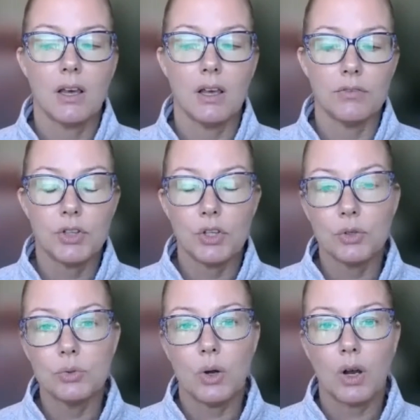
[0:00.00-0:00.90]
If
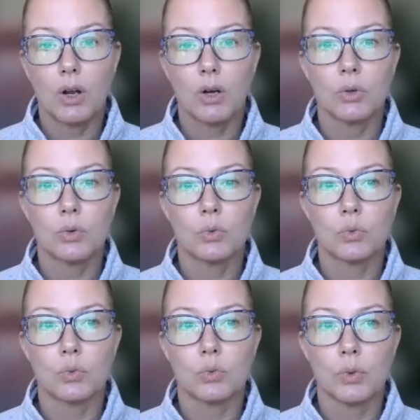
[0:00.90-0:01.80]
you are
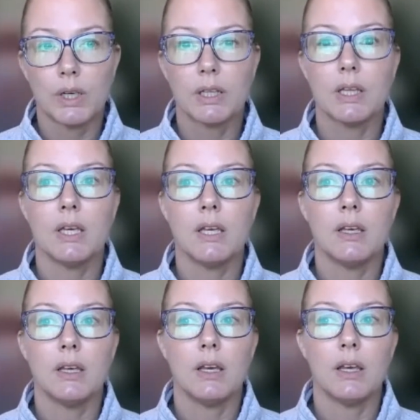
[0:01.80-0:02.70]
really